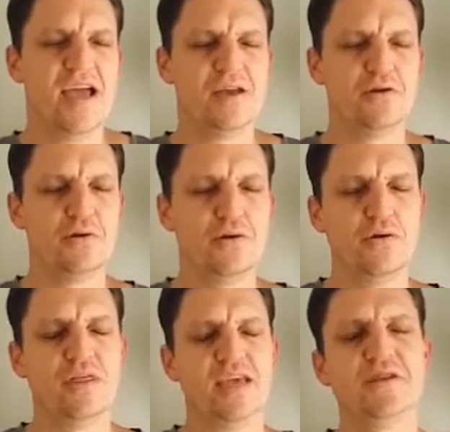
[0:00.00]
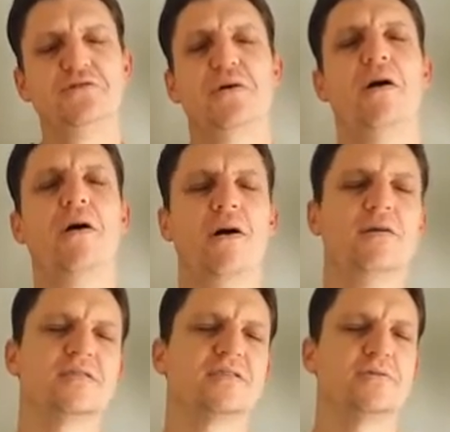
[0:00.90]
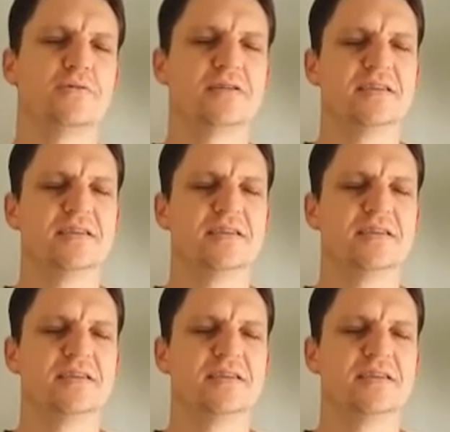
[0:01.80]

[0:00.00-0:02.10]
and your youth into our hearts, Lord.